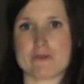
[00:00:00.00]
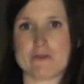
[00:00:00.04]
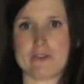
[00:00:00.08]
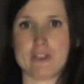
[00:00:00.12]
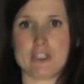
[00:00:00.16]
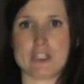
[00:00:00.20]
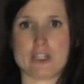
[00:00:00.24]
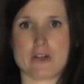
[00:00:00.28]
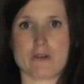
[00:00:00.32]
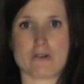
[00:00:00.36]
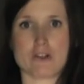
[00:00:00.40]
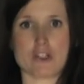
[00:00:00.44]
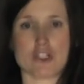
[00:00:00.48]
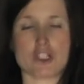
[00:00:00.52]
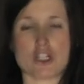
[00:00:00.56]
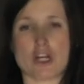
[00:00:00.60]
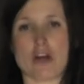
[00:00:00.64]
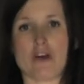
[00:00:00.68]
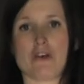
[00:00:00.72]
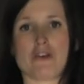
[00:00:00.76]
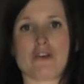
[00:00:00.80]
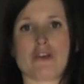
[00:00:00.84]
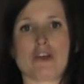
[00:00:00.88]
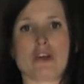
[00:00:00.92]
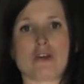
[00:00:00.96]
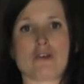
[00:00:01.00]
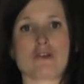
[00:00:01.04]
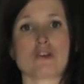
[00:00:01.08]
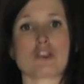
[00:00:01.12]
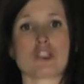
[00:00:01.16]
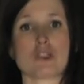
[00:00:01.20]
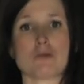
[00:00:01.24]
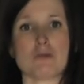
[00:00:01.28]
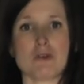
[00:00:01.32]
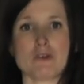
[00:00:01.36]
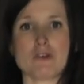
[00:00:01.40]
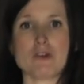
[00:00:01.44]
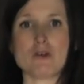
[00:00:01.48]
this video has shown you
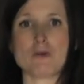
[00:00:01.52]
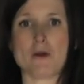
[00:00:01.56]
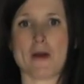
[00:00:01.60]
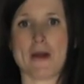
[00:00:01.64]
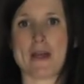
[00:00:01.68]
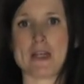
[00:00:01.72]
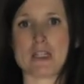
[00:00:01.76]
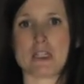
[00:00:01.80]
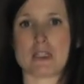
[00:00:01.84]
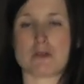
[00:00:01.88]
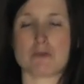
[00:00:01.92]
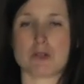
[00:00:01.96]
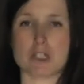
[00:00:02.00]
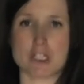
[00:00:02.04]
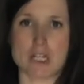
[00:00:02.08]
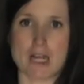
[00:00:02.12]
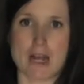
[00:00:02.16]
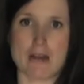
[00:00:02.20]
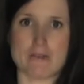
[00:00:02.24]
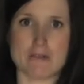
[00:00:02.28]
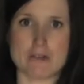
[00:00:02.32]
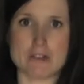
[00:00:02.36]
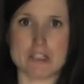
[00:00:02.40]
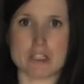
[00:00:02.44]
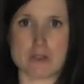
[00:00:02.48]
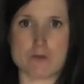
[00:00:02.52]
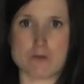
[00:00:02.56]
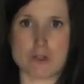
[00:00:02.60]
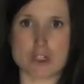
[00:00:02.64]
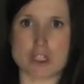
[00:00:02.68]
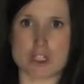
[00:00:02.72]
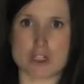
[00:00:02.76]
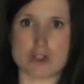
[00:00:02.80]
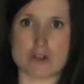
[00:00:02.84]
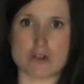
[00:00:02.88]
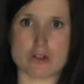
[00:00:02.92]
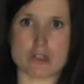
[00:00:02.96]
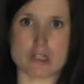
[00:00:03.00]
some of the ways in which lavender
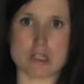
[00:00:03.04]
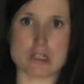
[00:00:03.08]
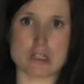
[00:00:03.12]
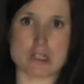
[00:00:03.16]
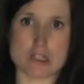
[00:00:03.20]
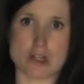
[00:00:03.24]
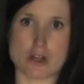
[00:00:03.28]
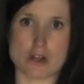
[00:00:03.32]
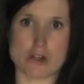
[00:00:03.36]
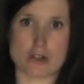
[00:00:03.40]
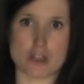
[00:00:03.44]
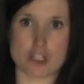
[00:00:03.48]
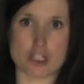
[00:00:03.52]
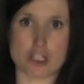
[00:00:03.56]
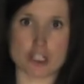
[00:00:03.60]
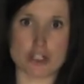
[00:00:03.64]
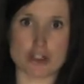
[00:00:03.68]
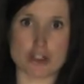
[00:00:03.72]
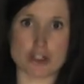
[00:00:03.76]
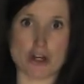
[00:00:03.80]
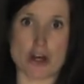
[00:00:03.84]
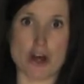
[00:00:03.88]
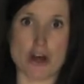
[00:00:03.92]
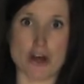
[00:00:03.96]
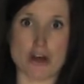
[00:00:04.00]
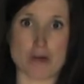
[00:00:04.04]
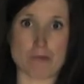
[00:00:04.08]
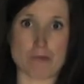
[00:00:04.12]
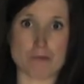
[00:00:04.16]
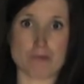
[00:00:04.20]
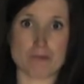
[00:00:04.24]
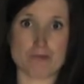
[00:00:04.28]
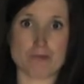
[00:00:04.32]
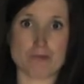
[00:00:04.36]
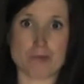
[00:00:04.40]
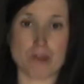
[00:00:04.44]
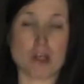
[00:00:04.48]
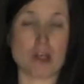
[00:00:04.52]
was used inside the Tudor home
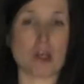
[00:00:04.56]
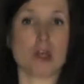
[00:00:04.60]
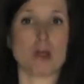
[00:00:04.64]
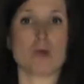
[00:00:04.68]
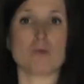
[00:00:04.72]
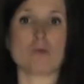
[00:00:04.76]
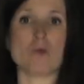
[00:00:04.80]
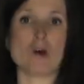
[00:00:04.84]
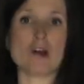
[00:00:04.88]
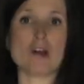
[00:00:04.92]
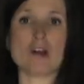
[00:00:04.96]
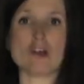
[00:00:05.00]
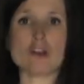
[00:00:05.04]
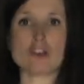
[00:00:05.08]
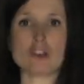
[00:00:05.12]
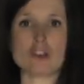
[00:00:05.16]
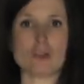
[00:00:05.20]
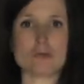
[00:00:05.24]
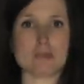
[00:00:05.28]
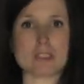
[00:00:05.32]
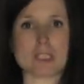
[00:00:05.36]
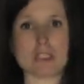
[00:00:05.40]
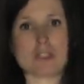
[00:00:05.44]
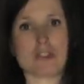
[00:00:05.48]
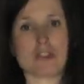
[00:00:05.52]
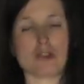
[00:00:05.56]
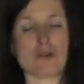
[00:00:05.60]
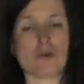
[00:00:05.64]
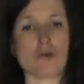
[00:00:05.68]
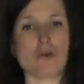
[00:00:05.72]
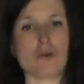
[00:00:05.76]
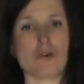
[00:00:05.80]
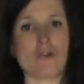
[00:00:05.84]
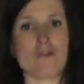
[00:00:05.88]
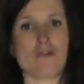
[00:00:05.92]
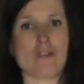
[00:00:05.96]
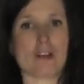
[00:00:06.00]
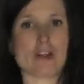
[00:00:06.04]
why not come down to the
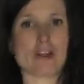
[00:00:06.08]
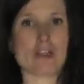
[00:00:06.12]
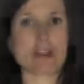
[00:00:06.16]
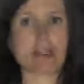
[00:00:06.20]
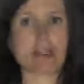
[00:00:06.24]
hall for